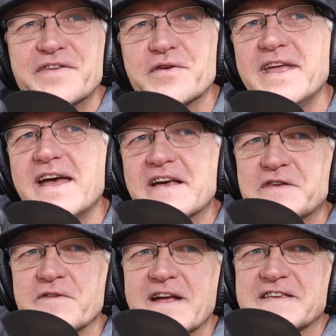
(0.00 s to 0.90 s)

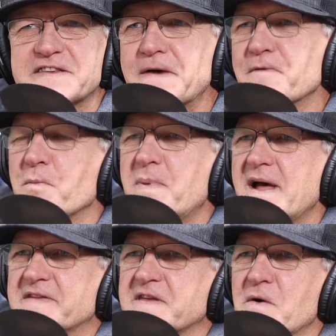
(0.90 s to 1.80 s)
I've got several
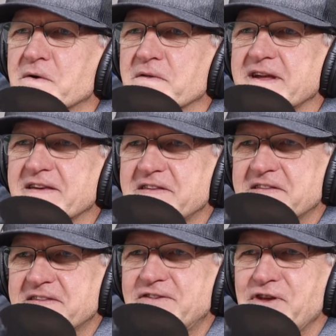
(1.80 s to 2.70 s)
bets going on the
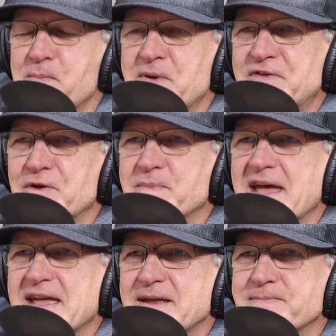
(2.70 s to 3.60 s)
SEC championship game.